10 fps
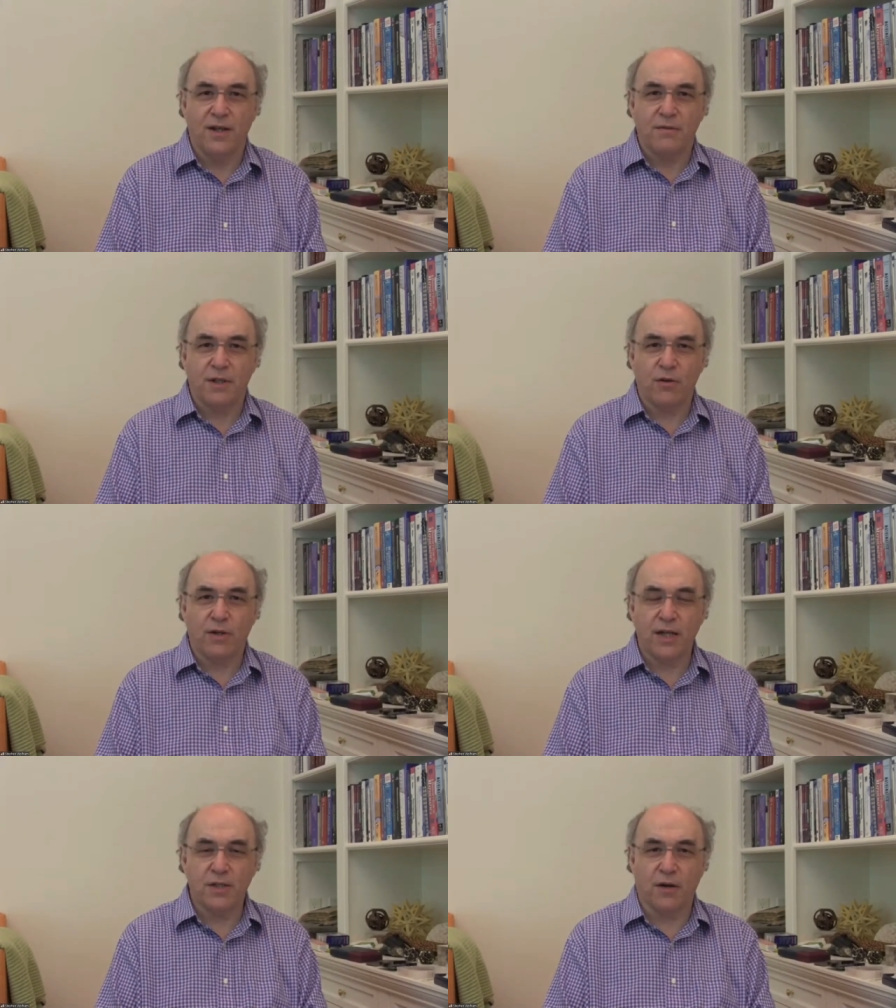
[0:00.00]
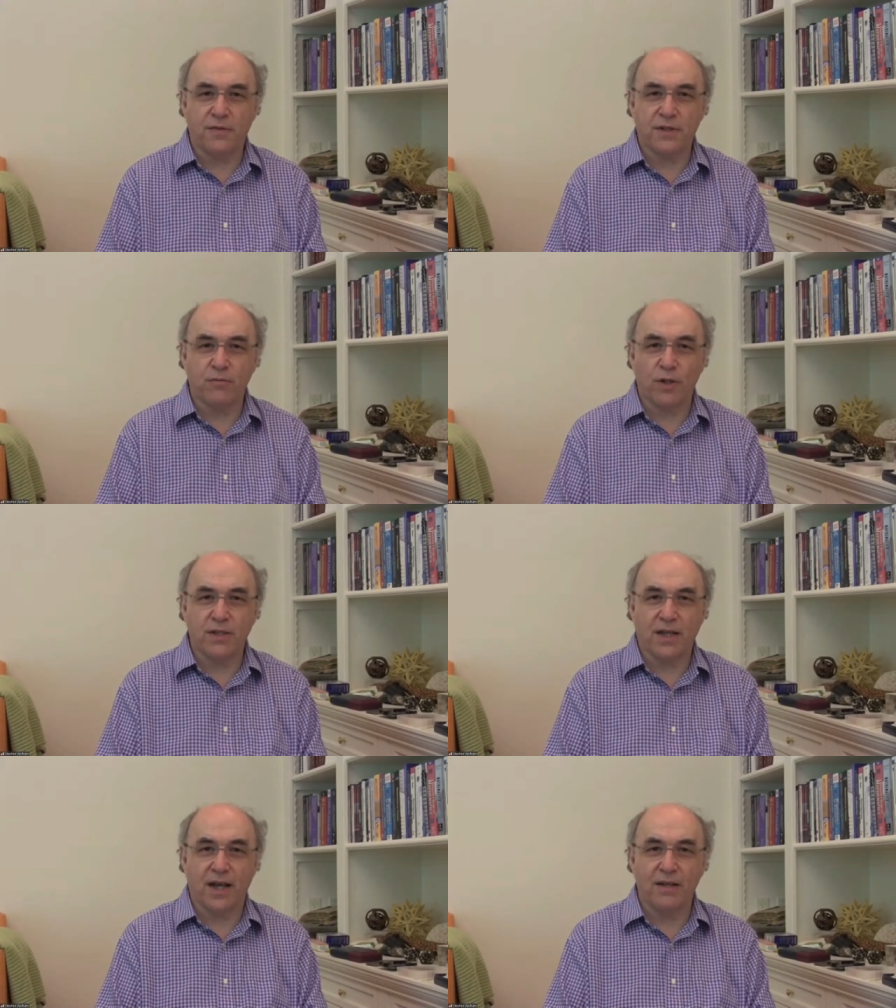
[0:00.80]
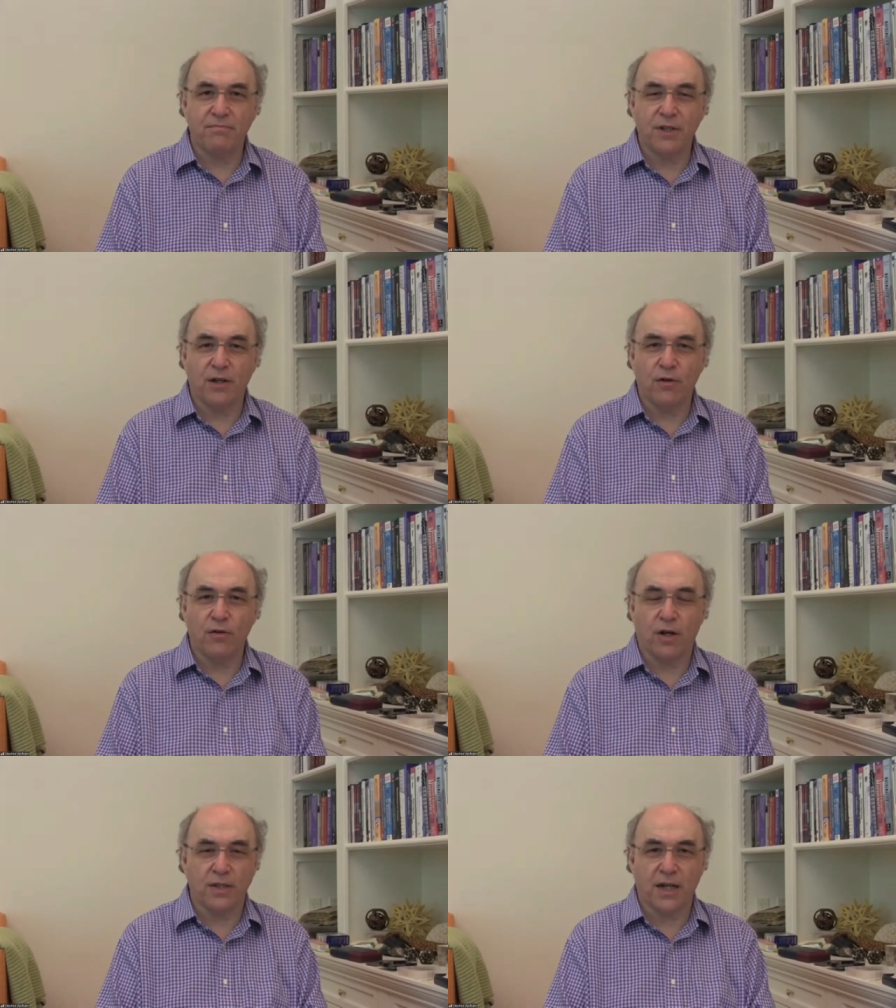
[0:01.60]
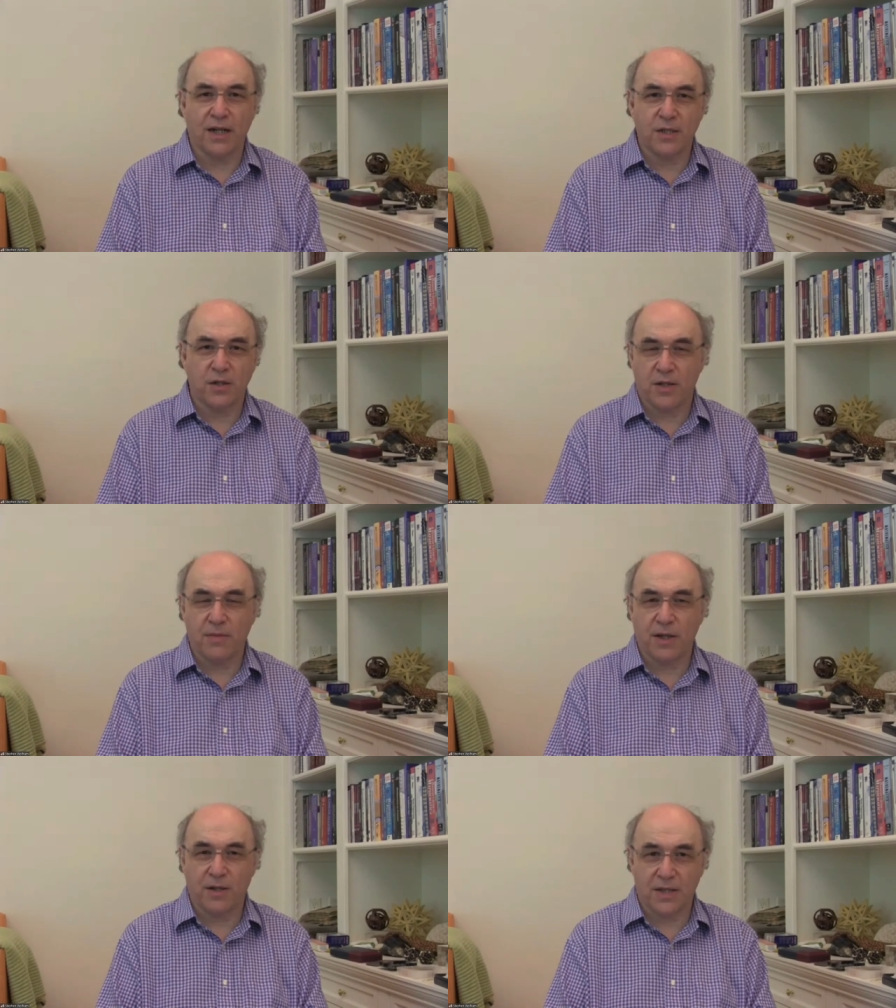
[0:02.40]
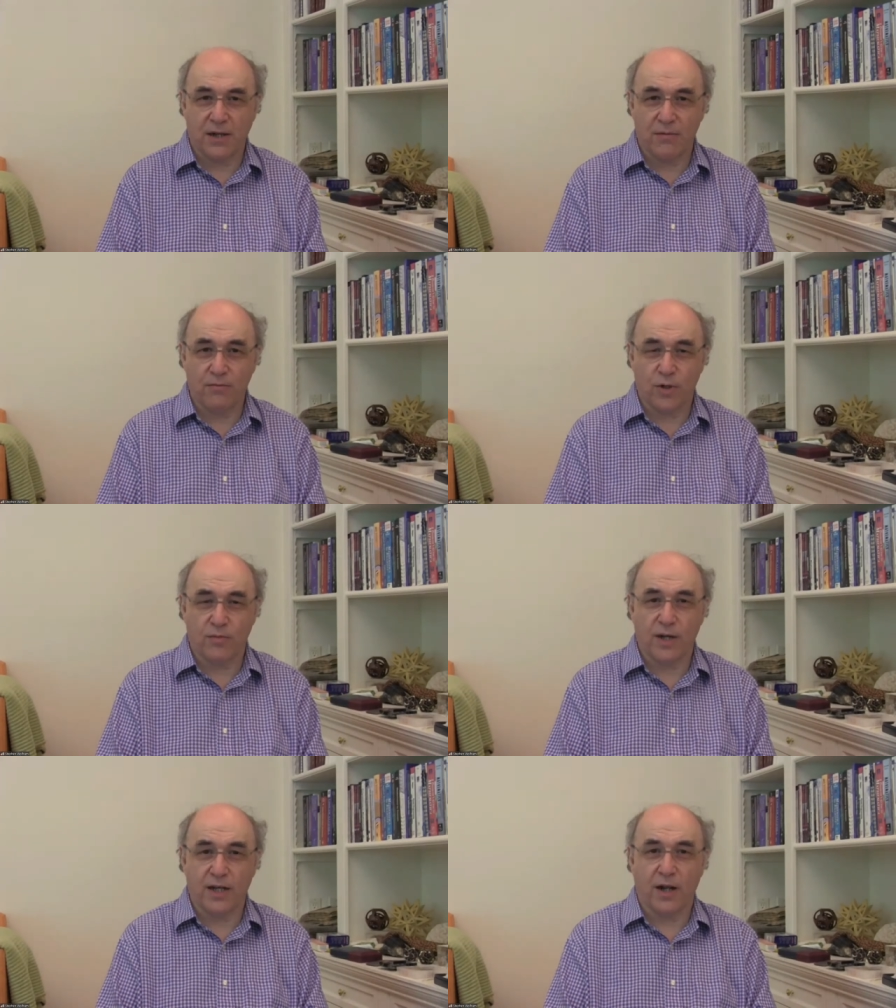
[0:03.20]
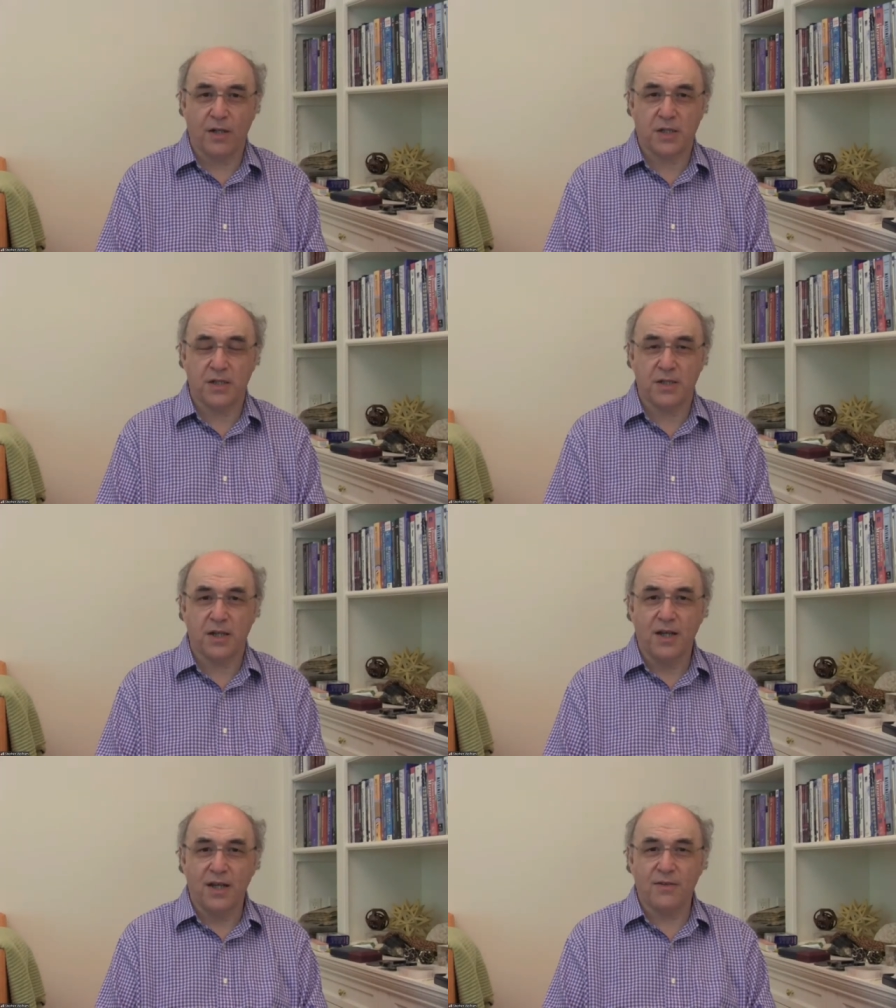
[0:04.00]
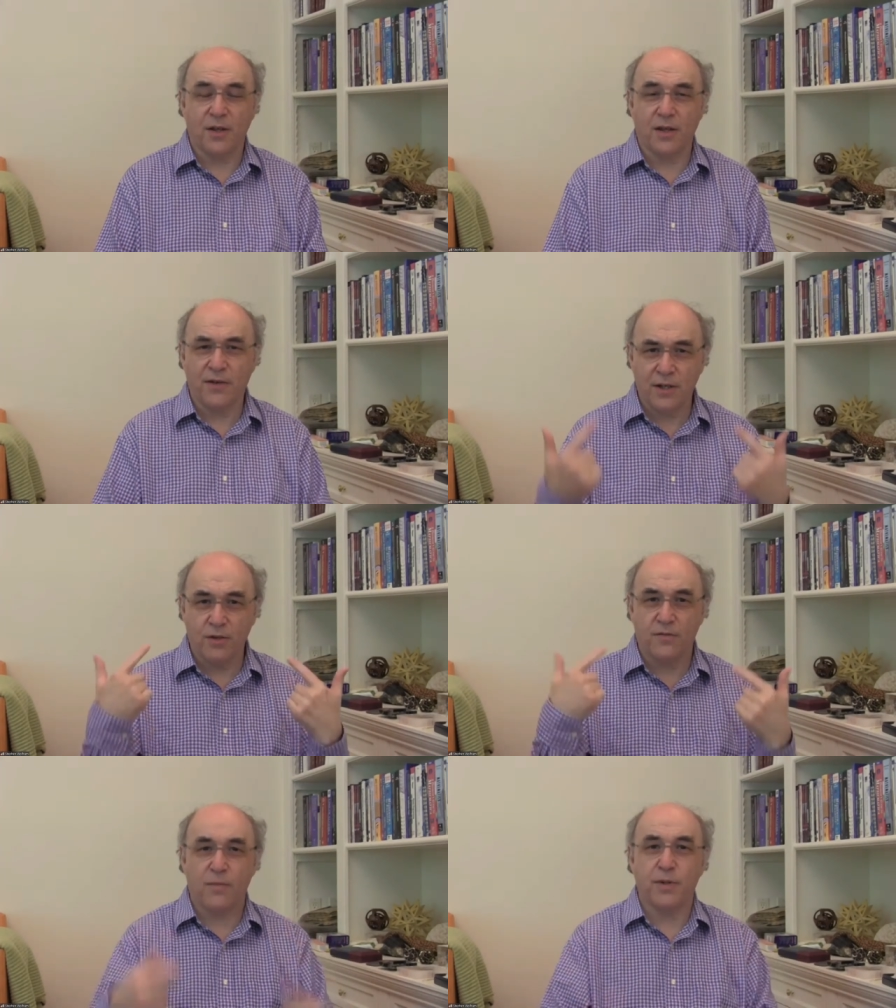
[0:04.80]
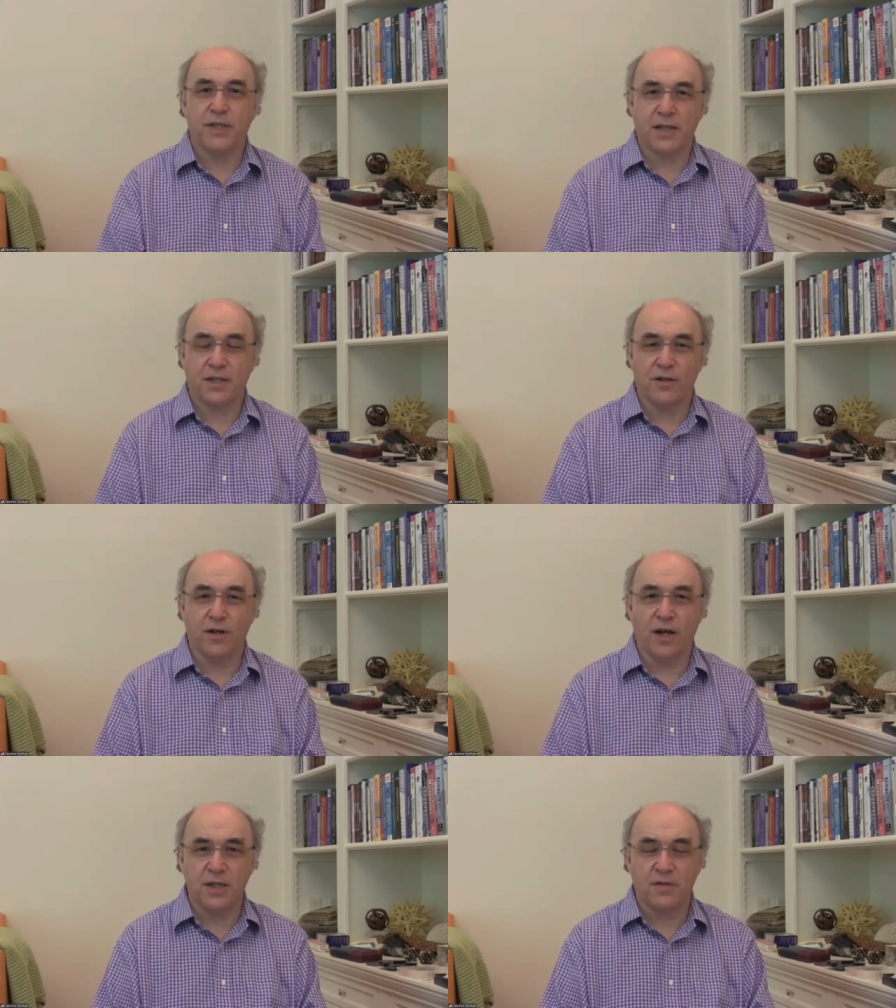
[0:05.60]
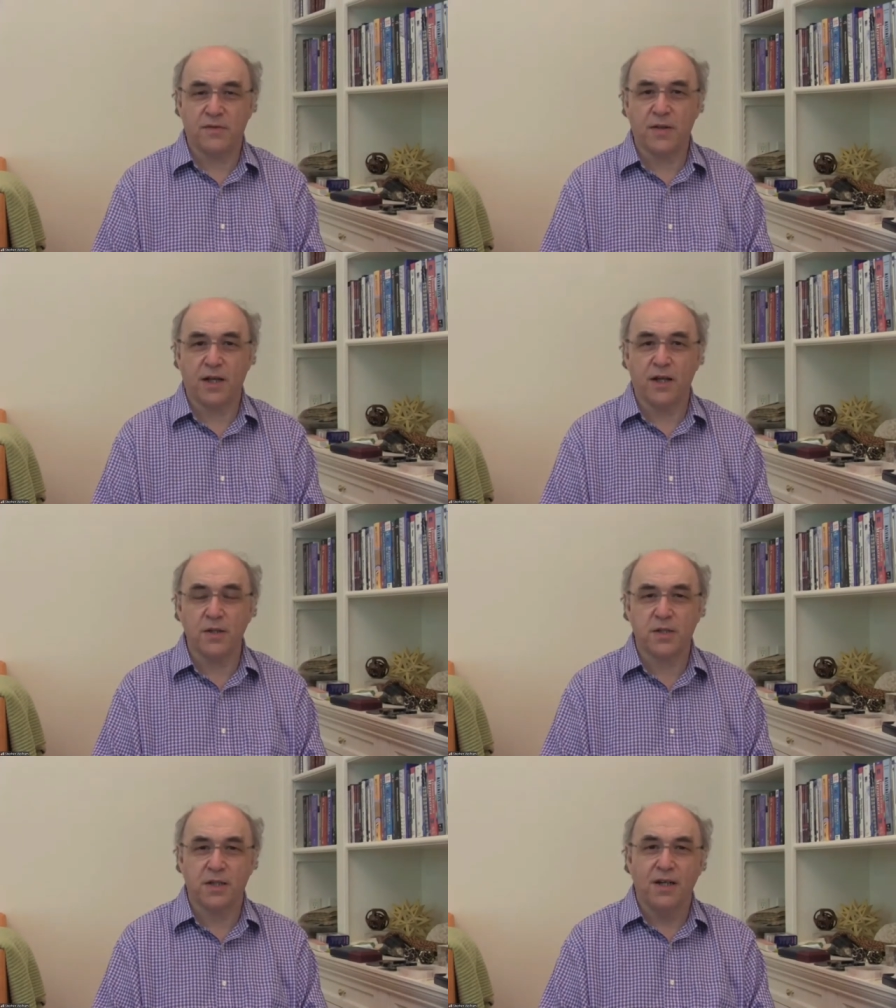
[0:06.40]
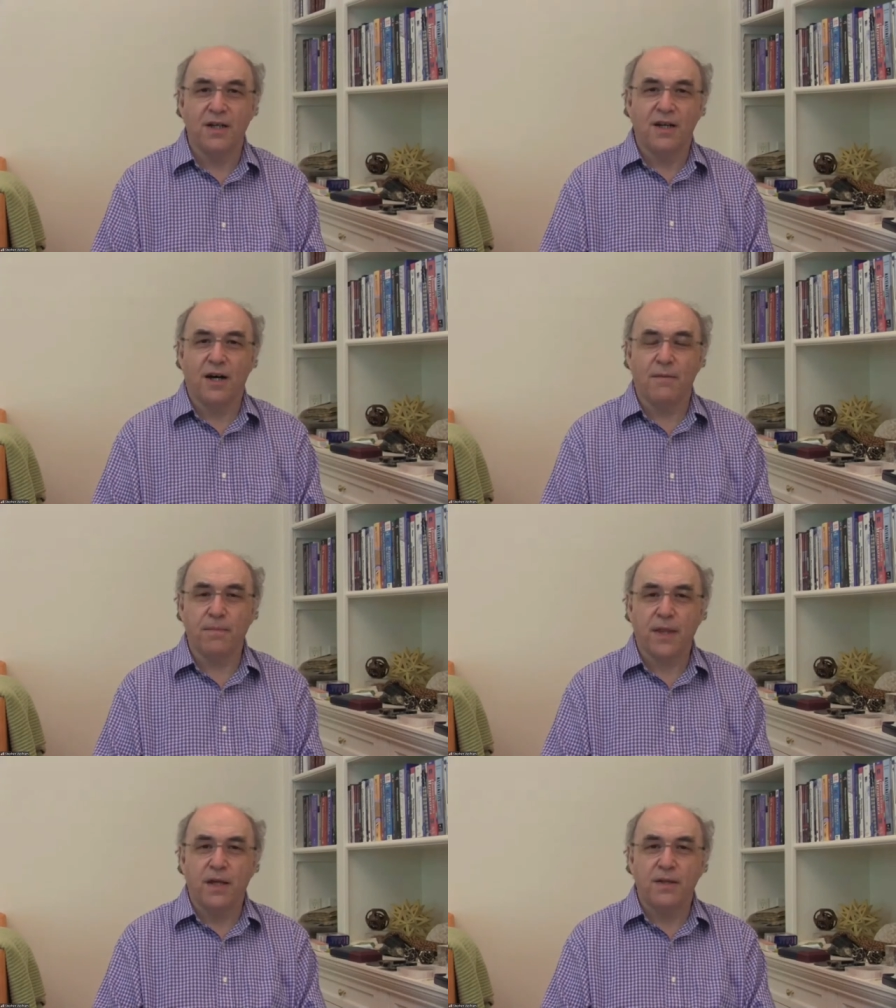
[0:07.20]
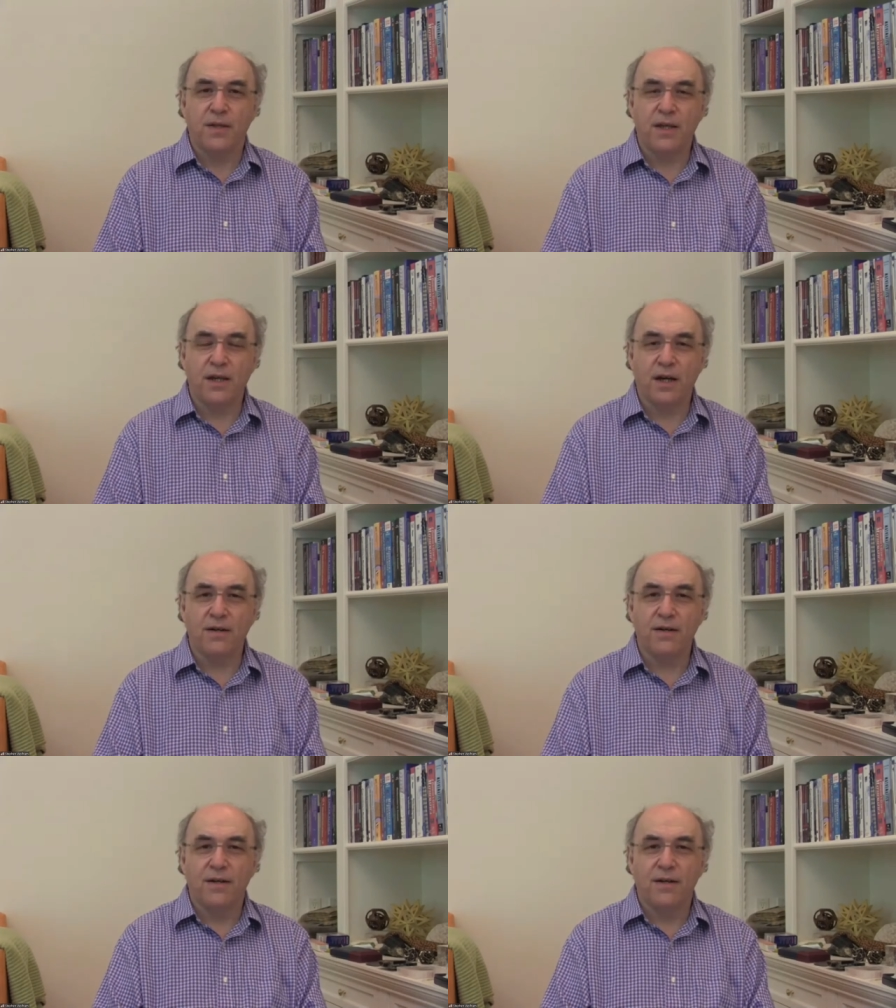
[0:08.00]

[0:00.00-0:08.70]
you know, kids often want to get, you know, contact lenses or something because they don't want to wear glasses, even though they're very good for protecting your eyes, if nothing else. But,